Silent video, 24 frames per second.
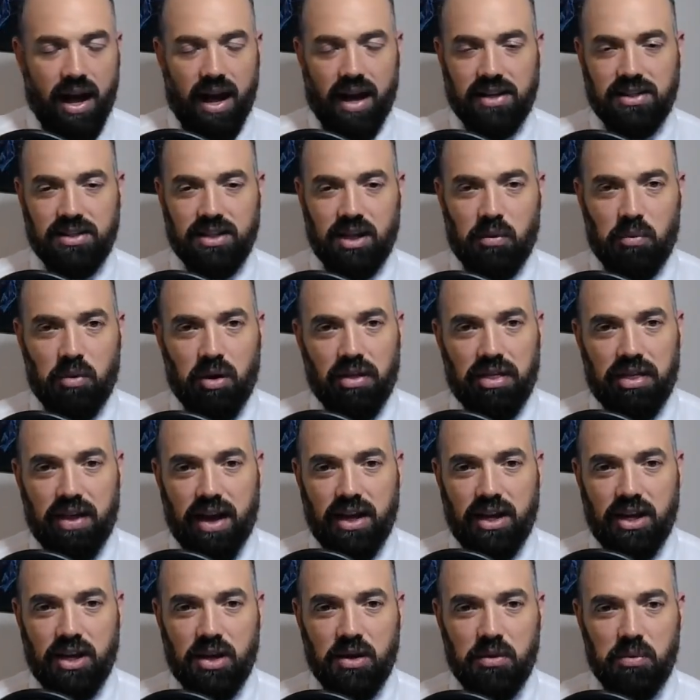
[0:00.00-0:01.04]
Excellent. Well,
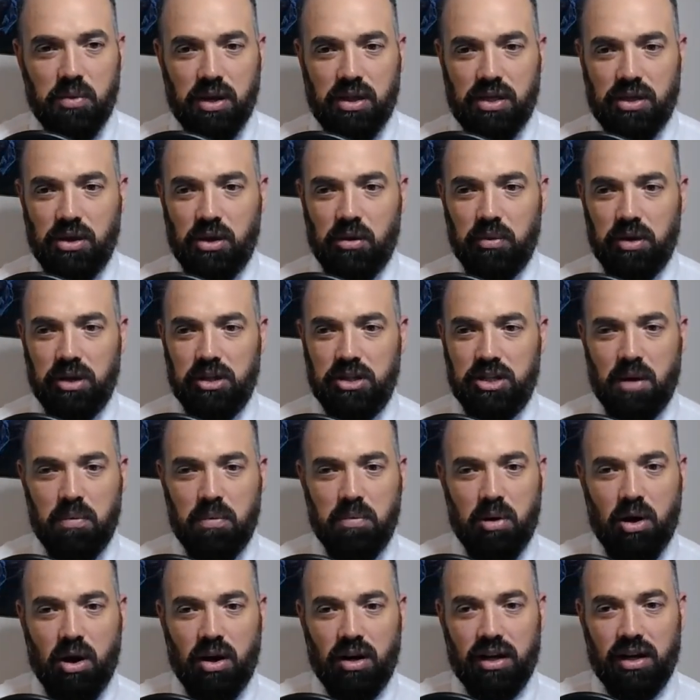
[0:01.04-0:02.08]
thank you. We thought we'd
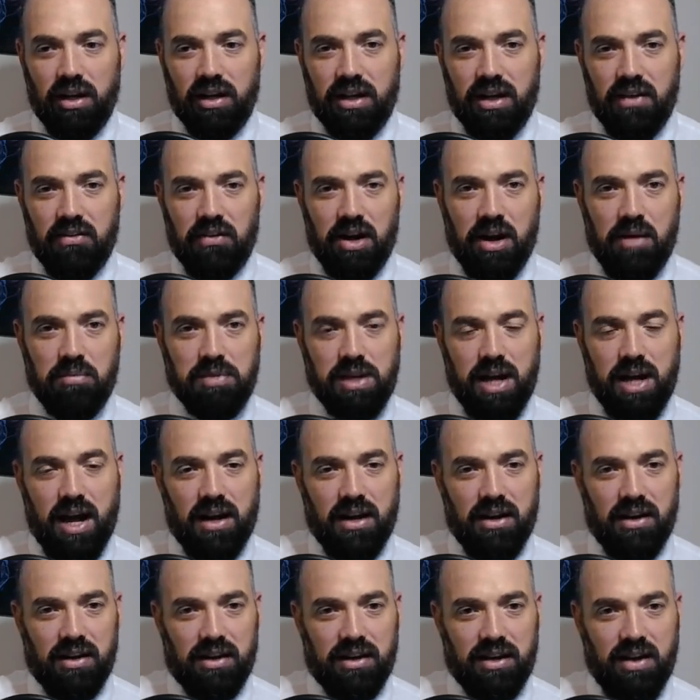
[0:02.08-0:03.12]
jump on and give an
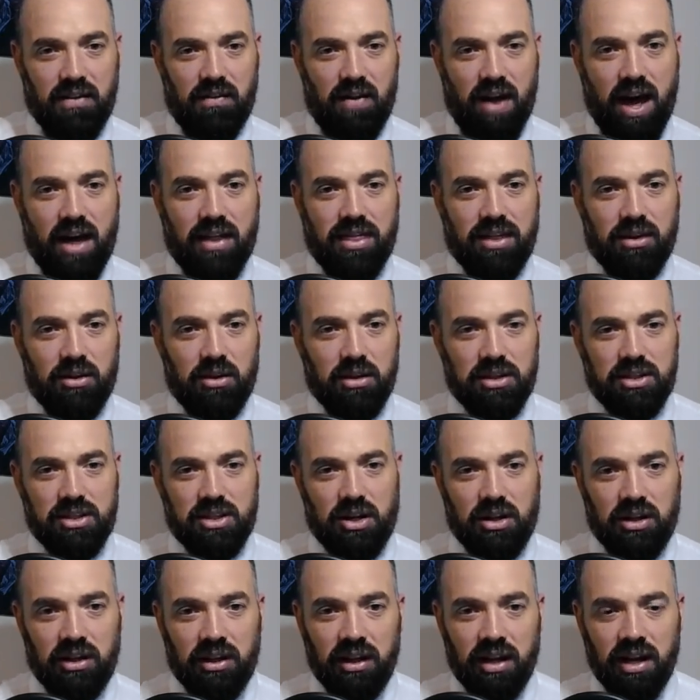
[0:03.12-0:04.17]
update and give our thoughts
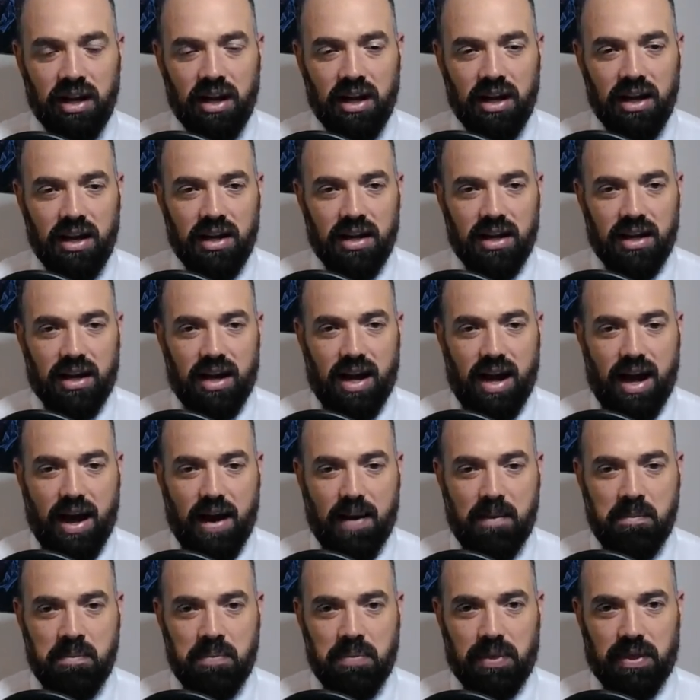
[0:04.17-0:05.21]
on
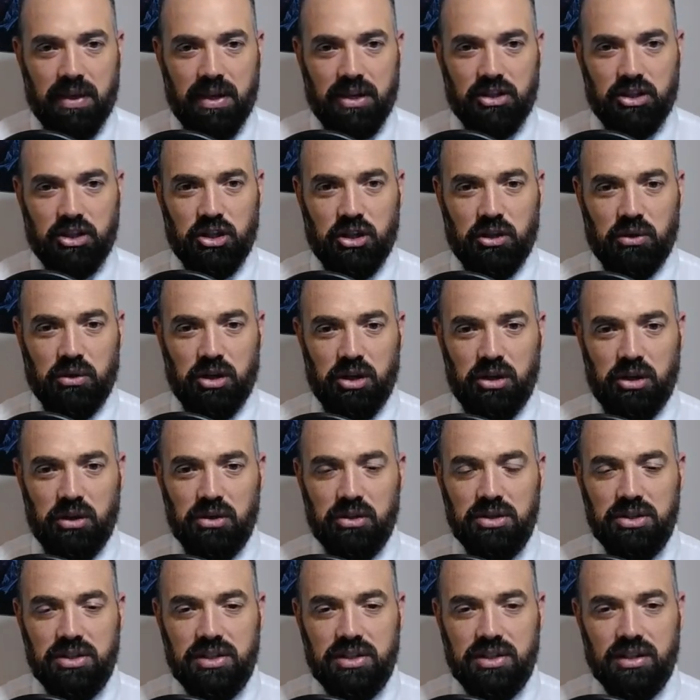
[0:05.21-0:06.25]
this new
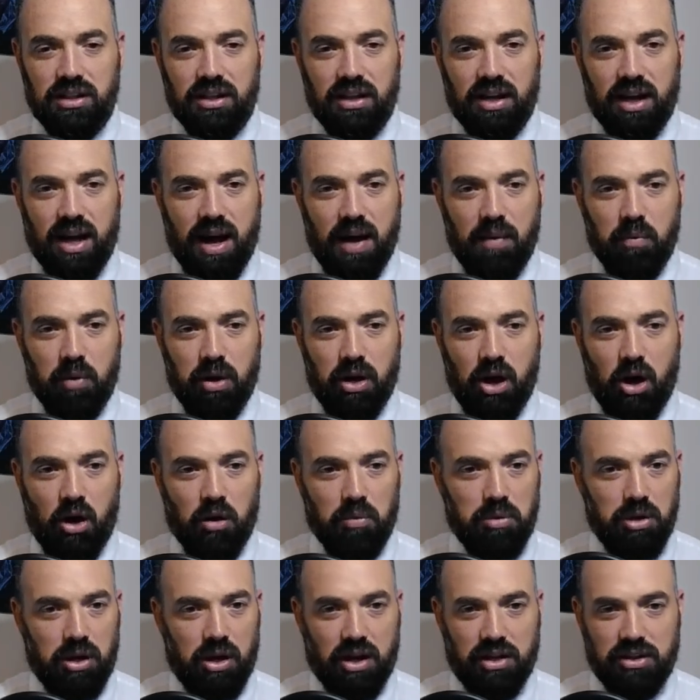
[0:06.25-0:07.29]
news. We
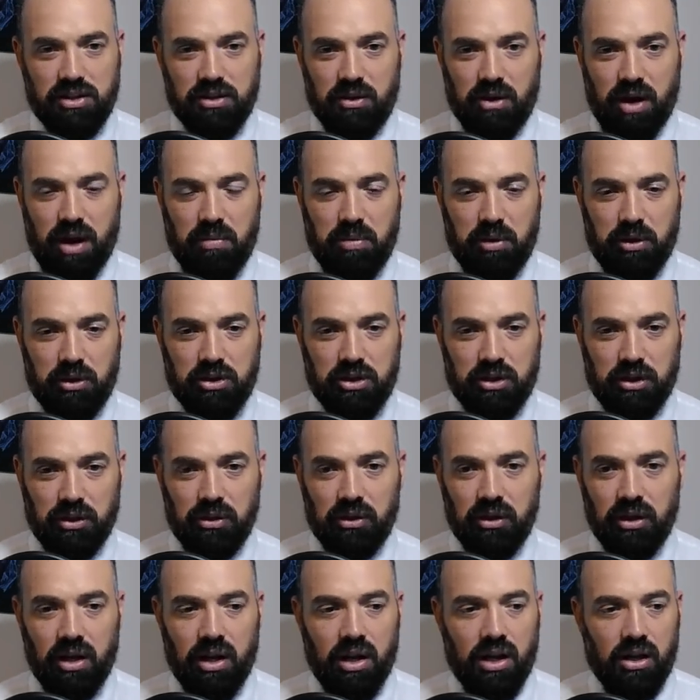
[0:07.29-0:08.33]
hope you guys are able to
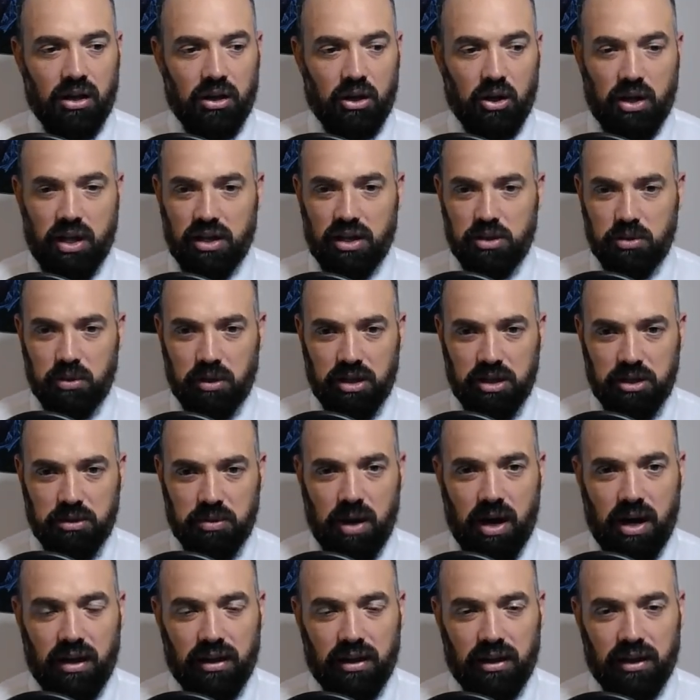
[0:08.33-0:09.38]
look into it as
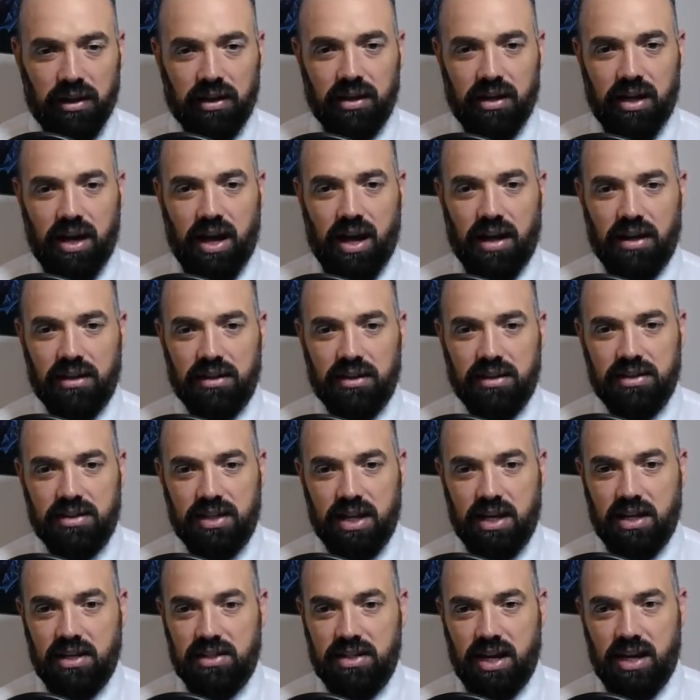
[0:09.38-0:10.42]
well, and
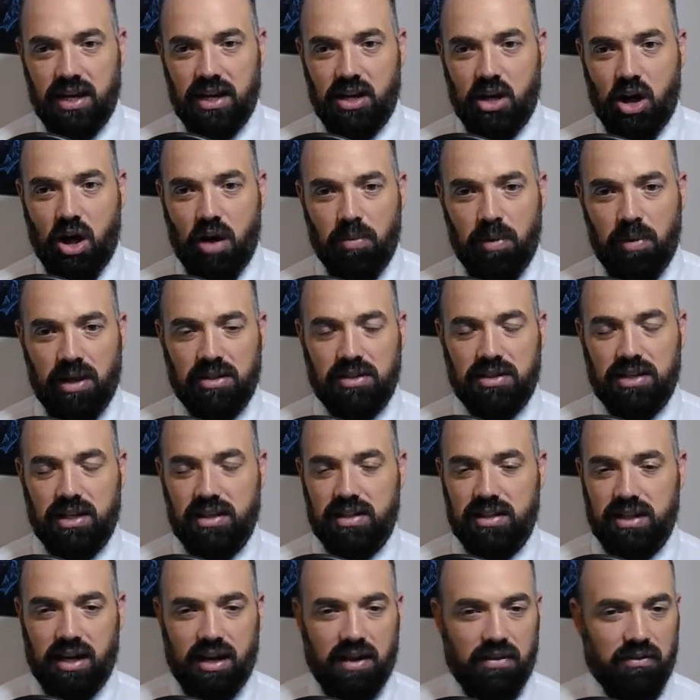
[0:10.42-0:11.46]
send us any comments, send
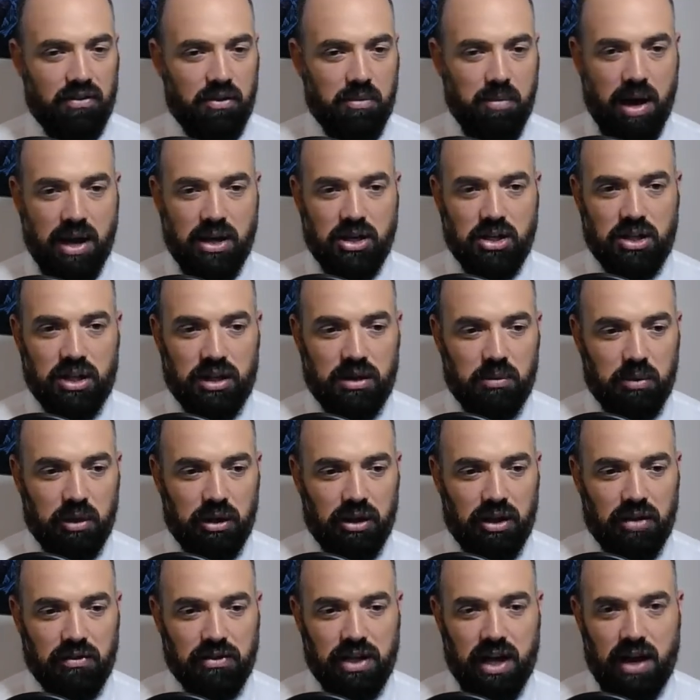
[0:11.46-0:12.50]
us any information. We'd
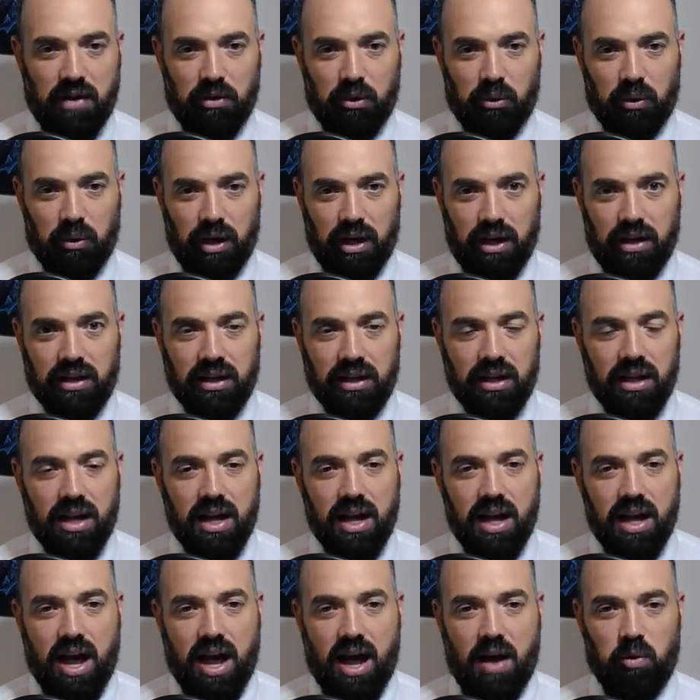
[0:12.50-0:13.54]
love to have a read.
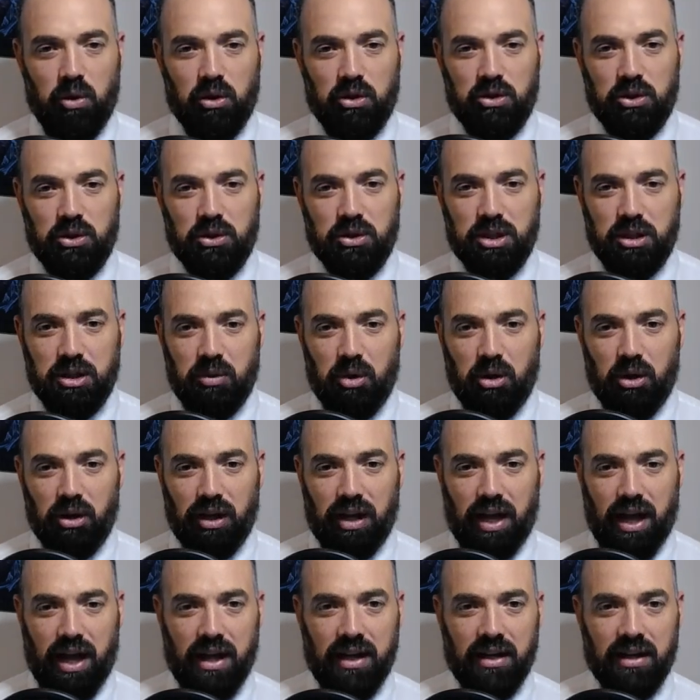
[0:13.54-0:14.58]
and we'll talk to you all
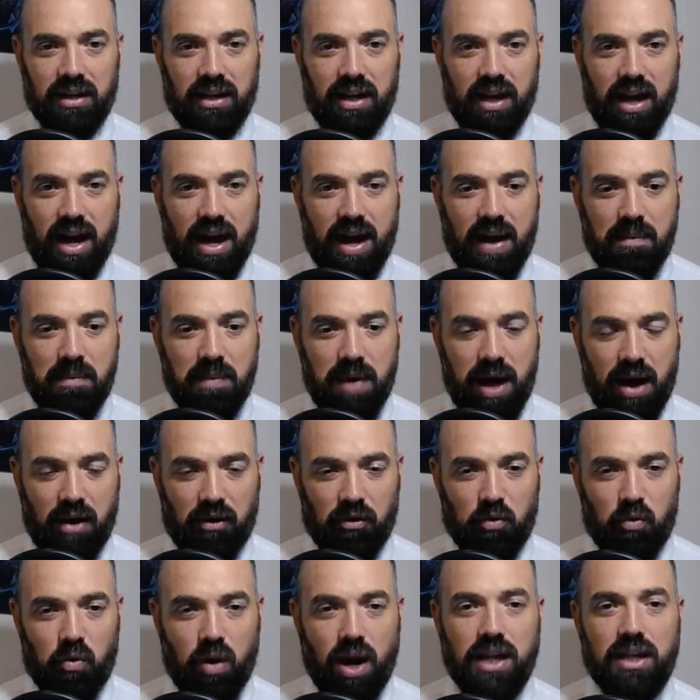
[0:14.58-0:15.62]
again. Our
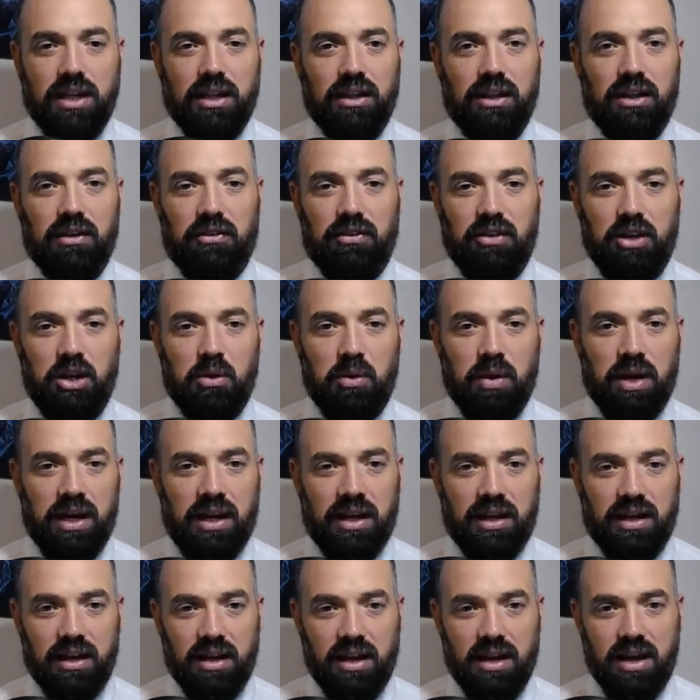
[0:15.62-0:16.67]
regular
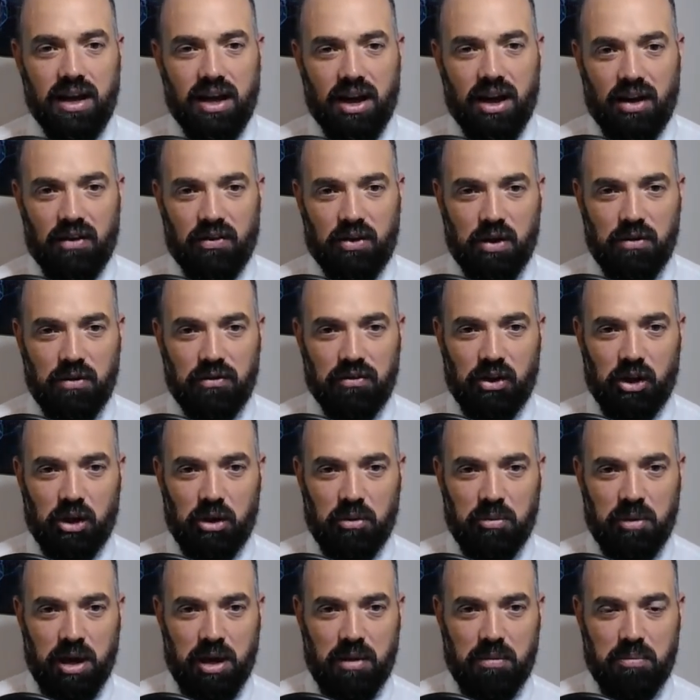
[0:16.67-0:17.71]
viewing of Come Follow
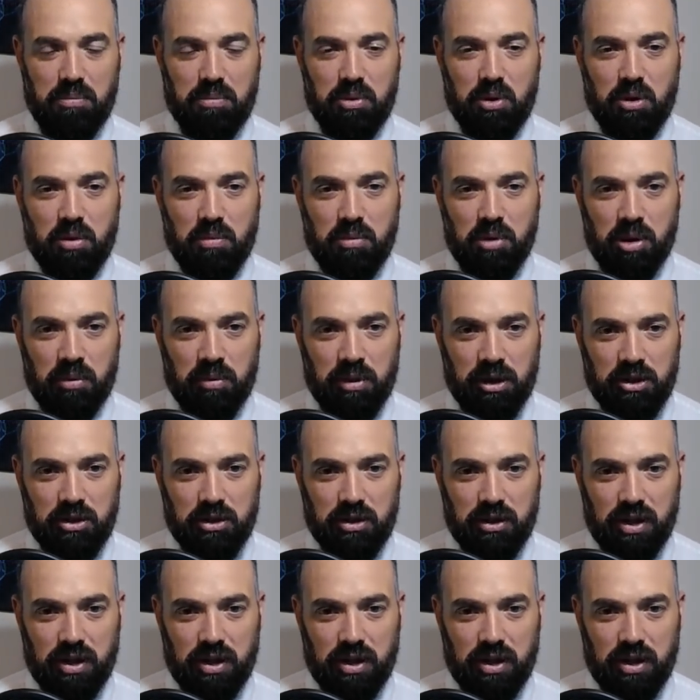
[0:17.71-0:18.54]
Me, Book of Mormon